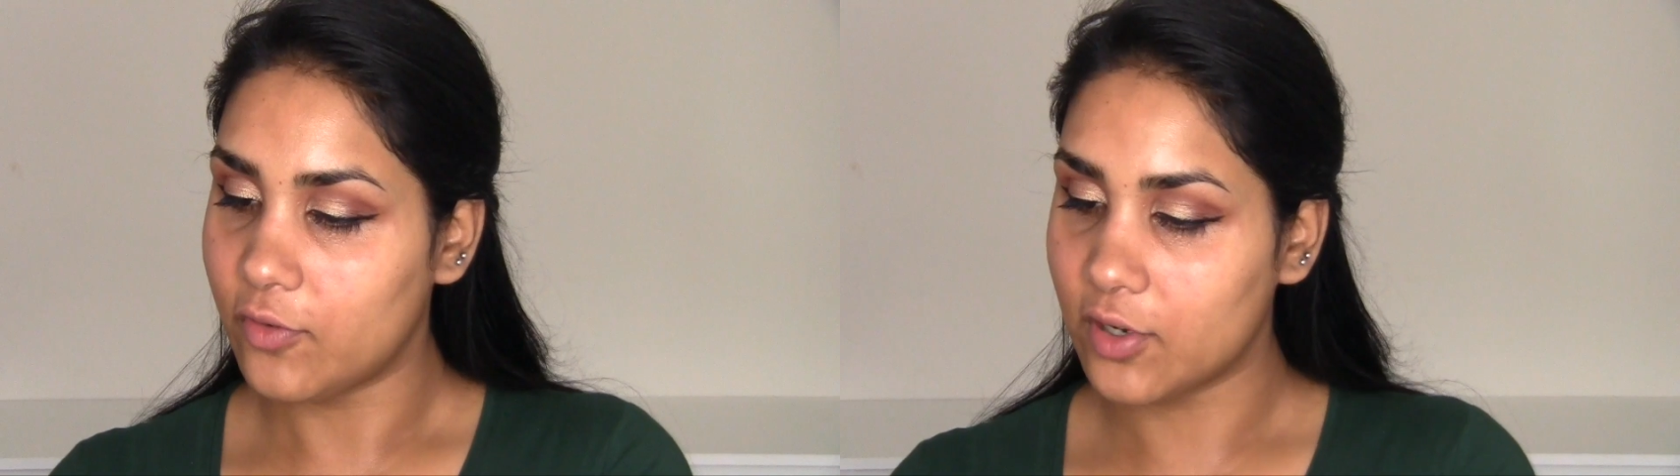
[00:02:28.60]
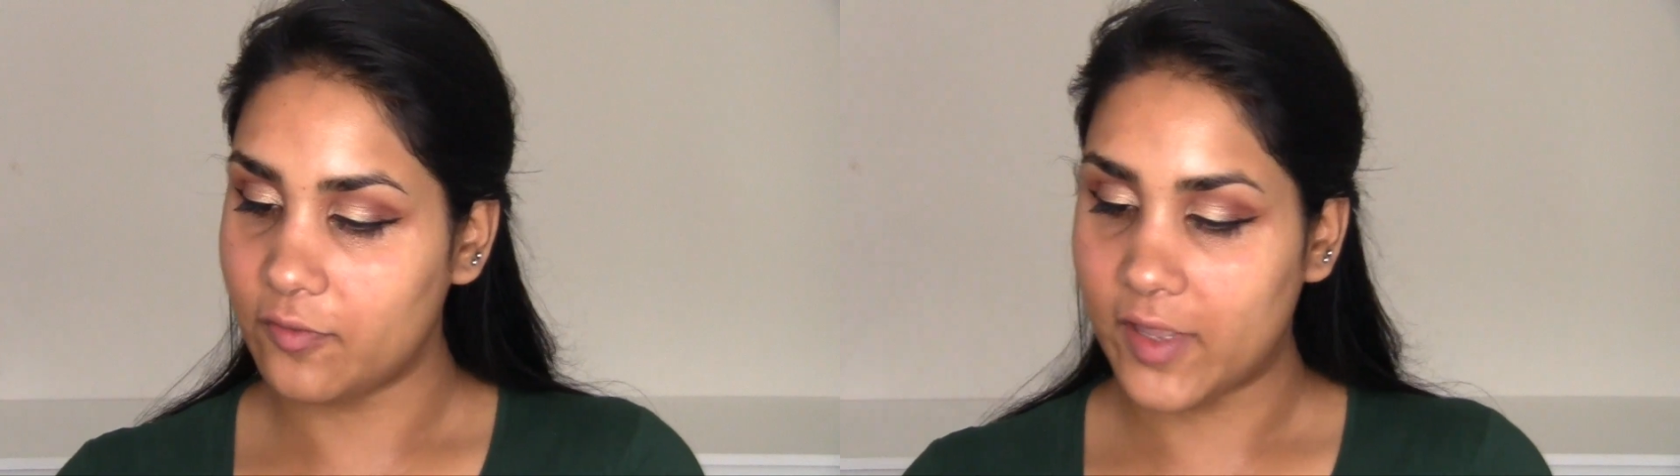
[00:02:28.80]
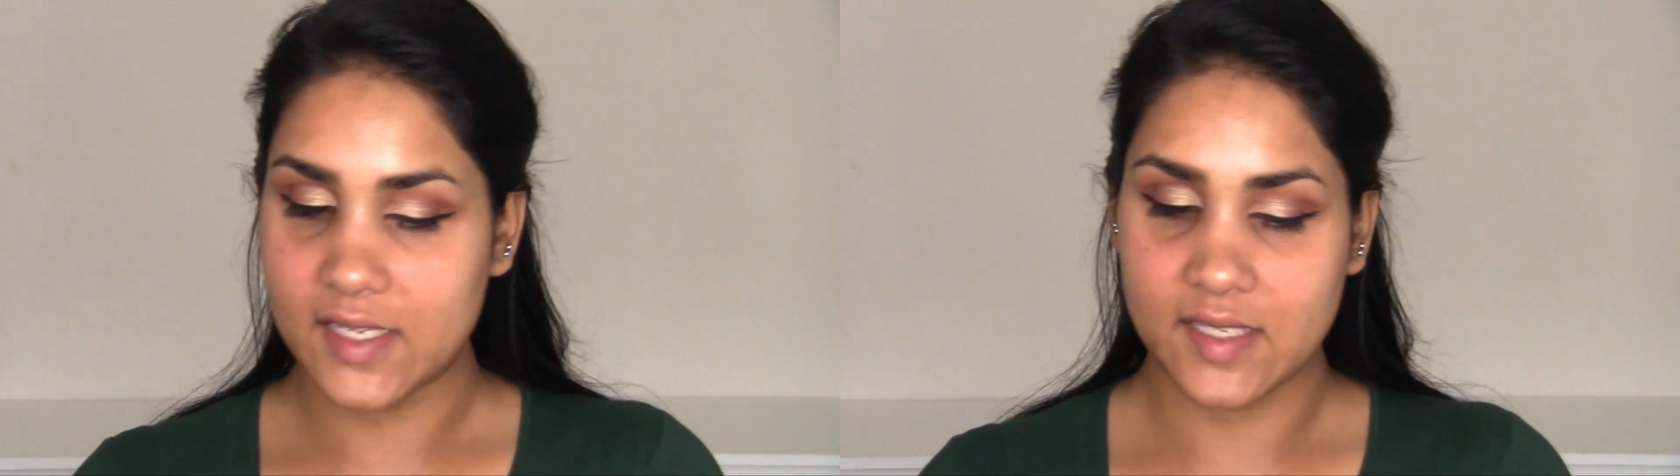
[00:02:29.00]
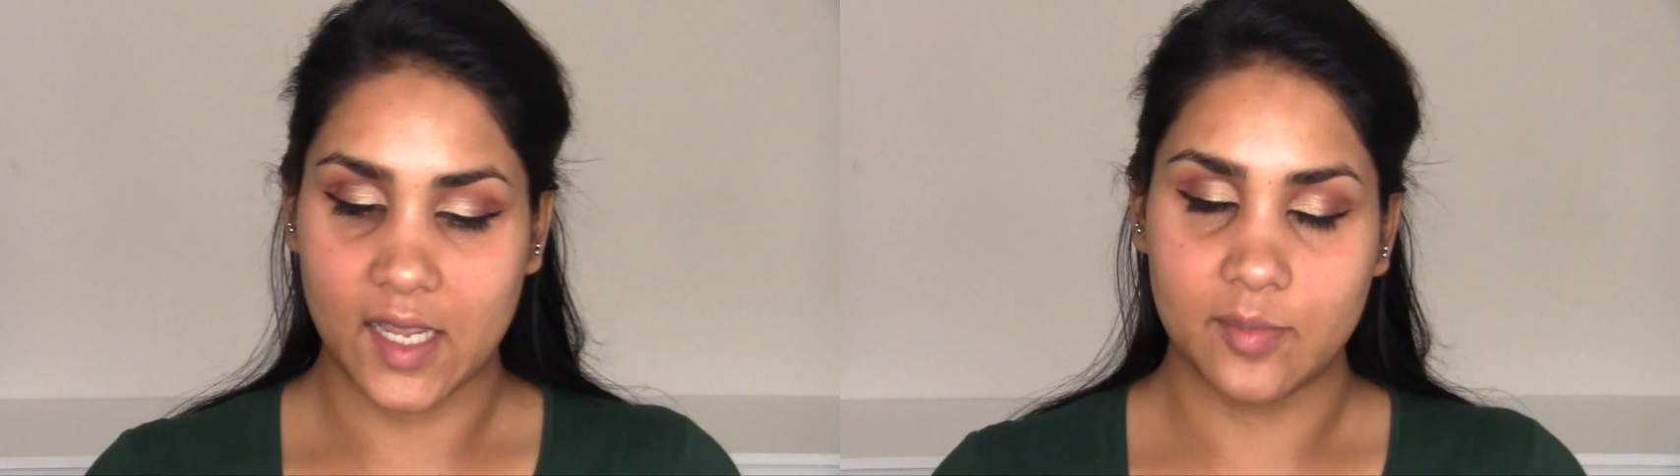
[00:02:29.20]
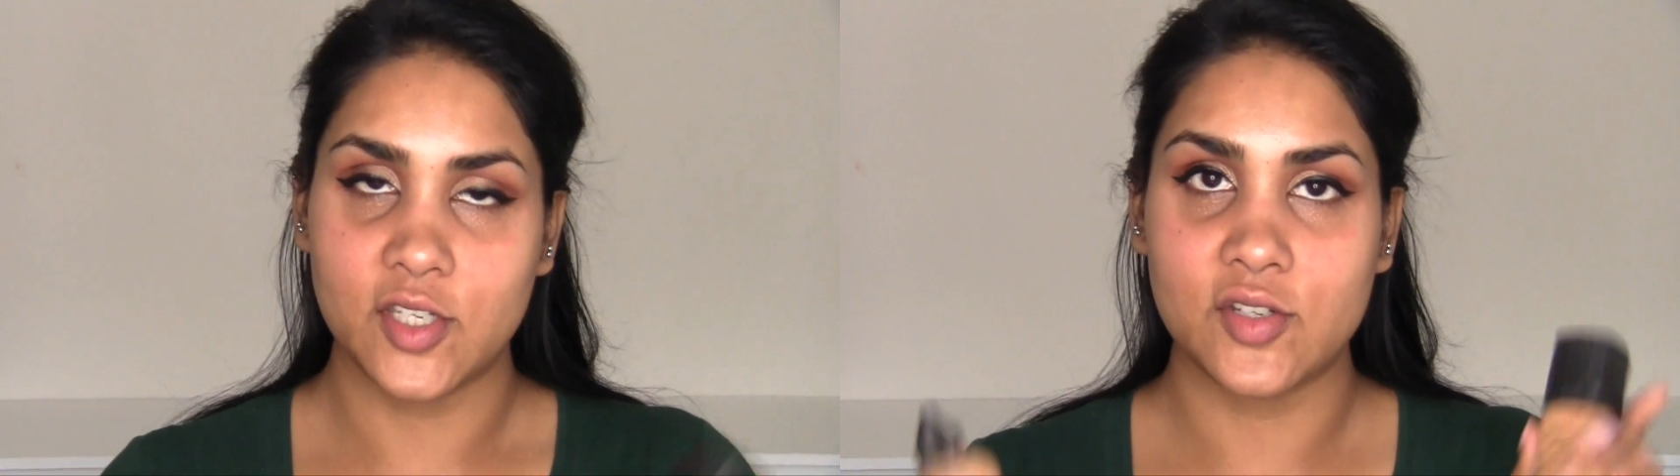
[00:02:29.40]
For the face,
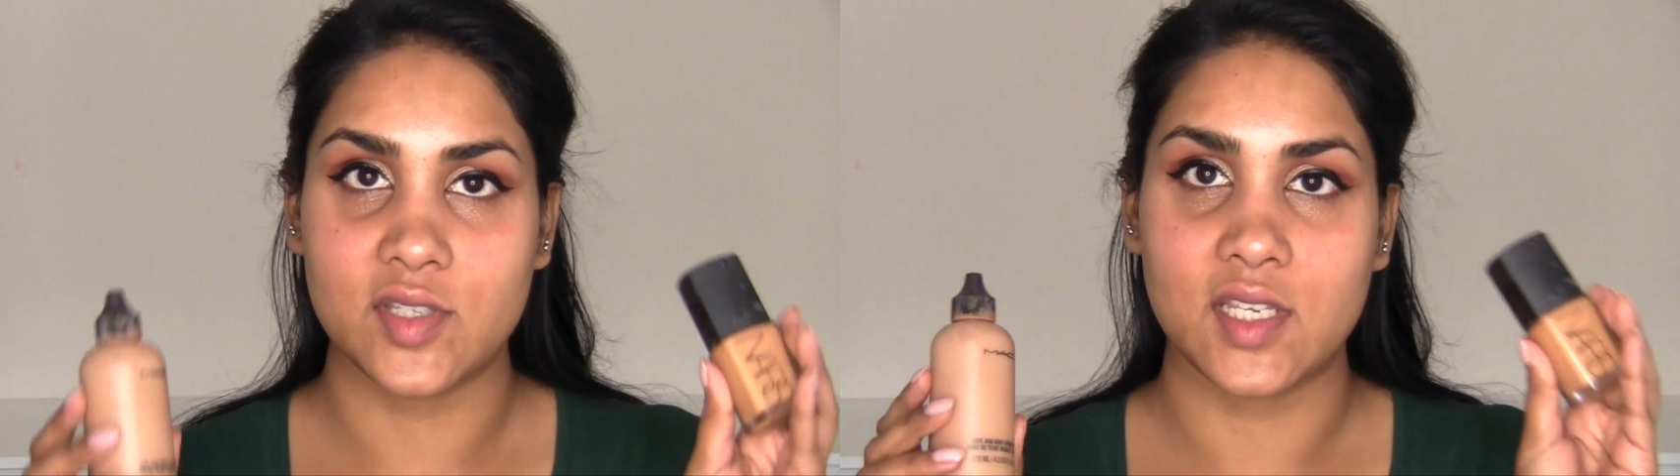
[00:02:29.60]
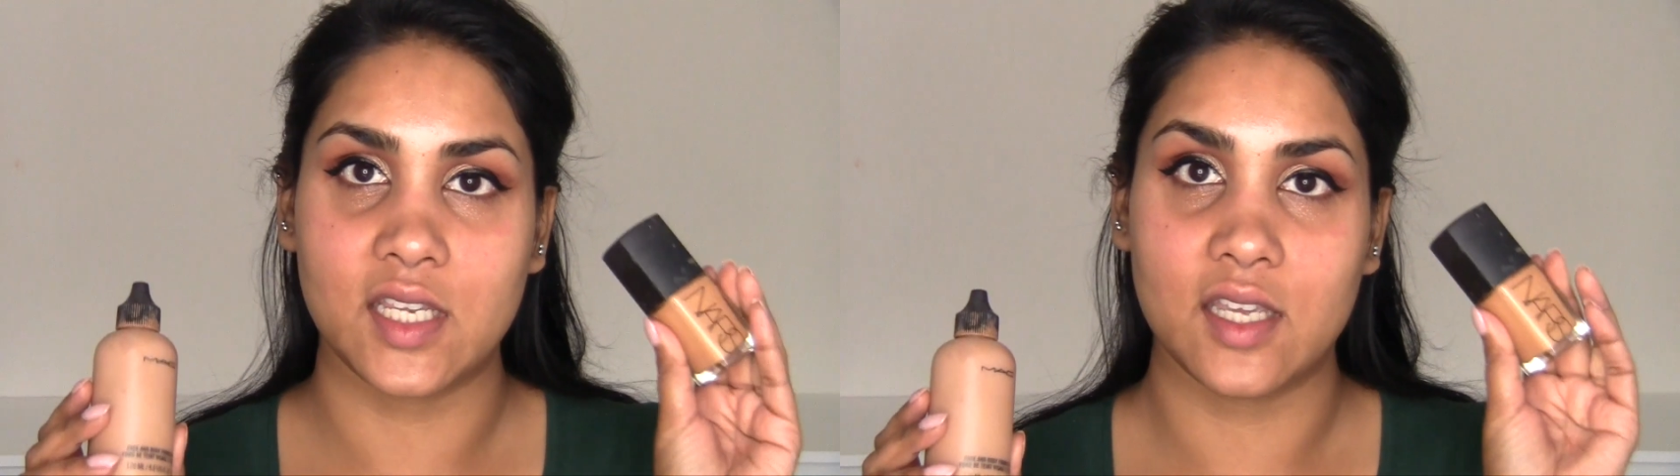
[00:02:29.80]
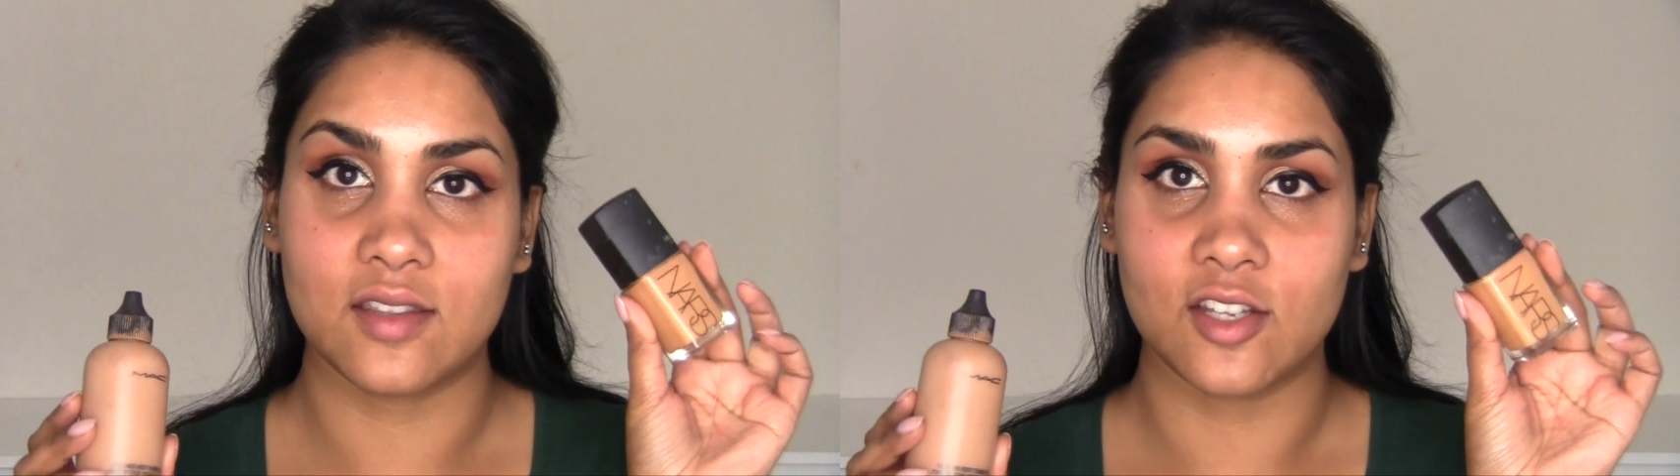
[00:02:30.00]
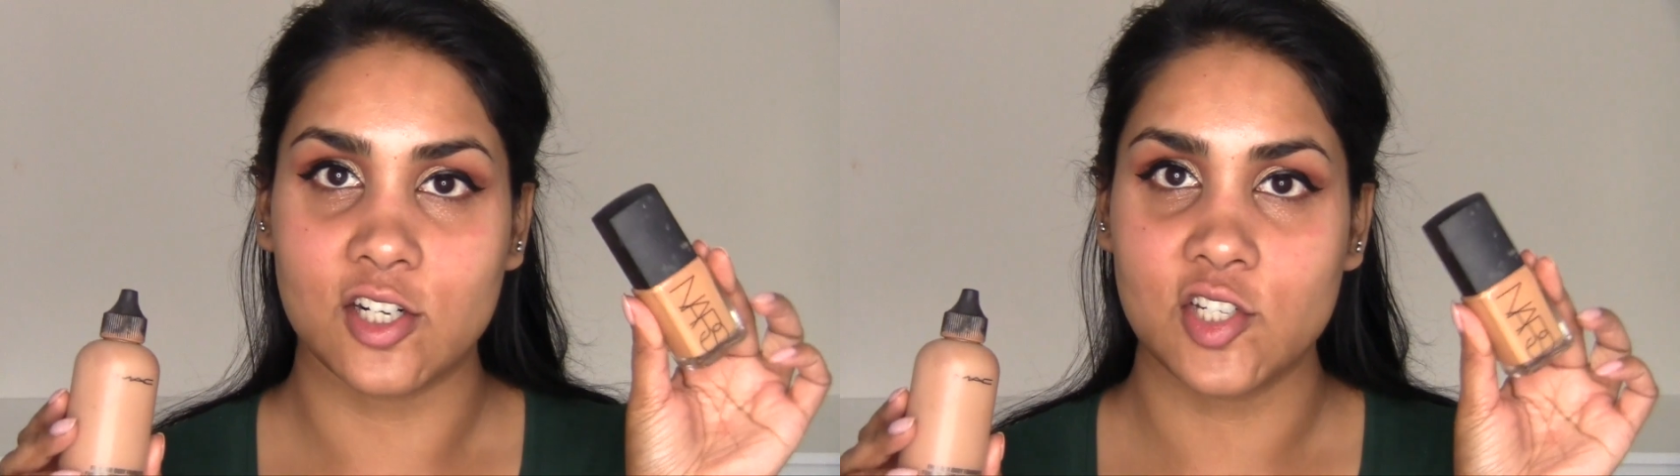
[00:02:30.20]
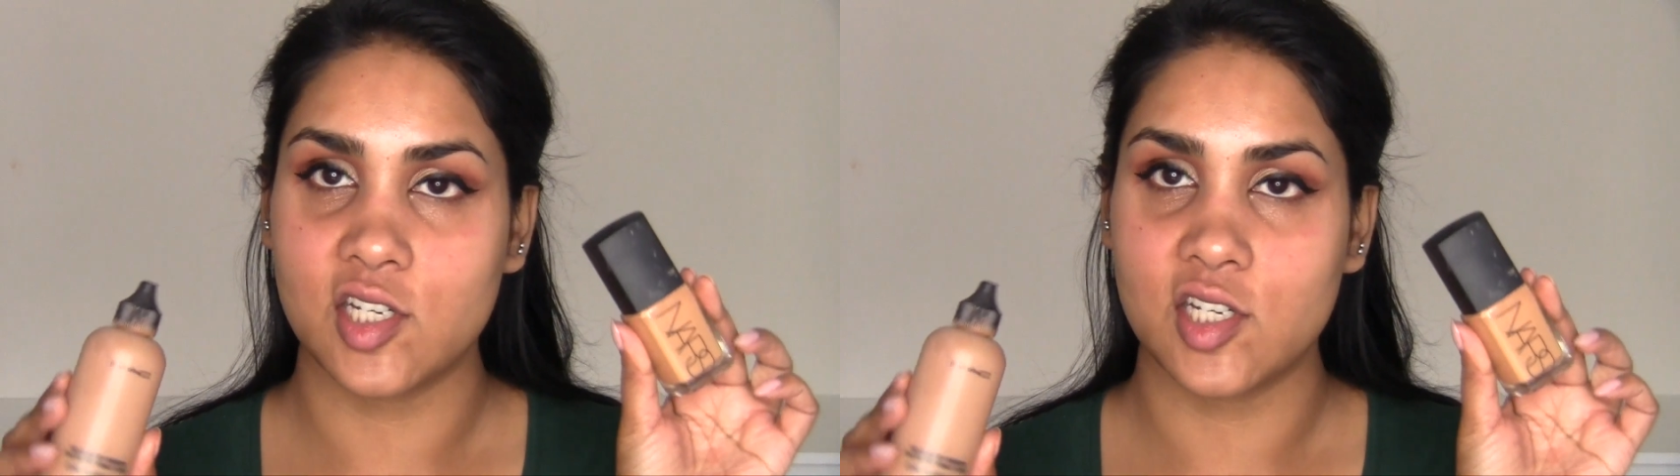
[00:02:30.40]
I'm using Nars